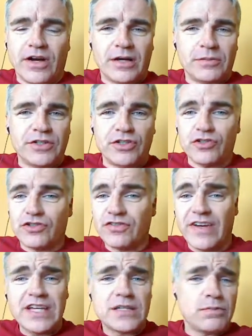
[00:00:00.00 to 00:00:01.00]
helping use
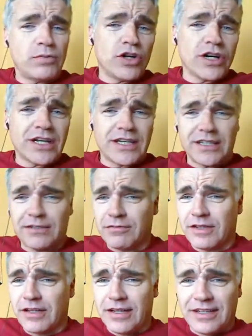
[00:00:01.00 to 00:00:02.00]
Facebook and
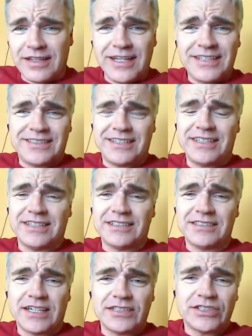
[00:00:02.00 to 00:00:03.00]
LinkedIn
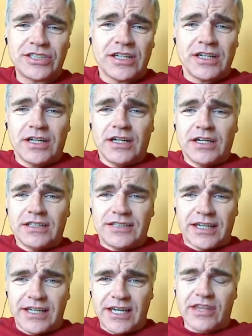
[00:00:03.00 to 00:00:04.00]
and such
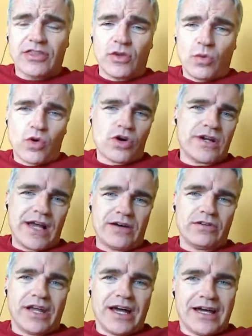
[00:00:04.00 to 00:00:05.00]
to get the word
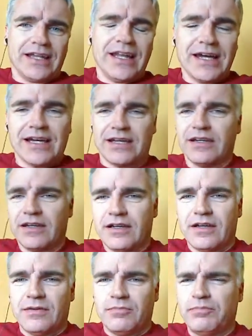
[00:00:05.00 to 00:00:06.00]
out online.
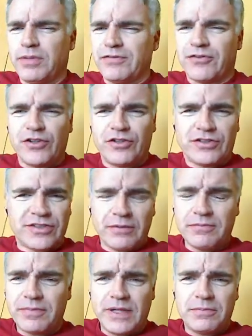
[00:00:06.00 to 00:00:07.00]
But for
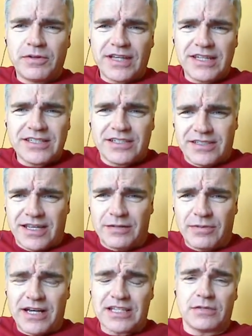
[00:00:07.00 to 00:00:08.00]
some people, that's just not
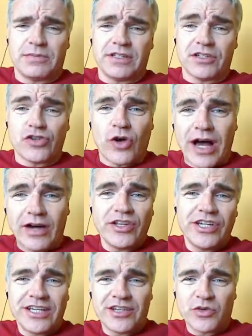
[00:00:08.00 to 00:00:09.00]
a possibility. So how
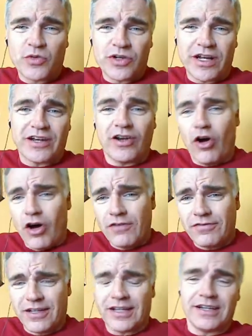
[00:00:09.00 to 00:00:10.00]
can you get the word out
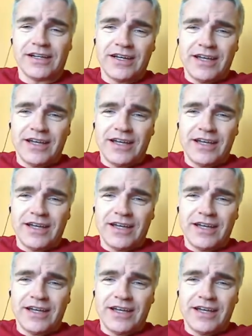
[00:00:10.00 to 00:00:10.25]
offline?